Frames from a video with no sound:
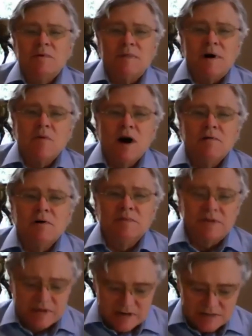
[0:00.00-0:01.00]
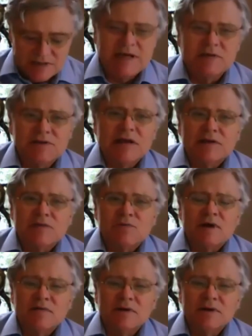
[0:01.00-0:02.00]
Our problem is that our sales tax
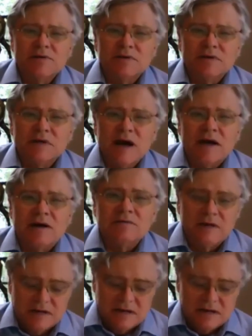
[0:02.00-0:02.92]
revenues are down,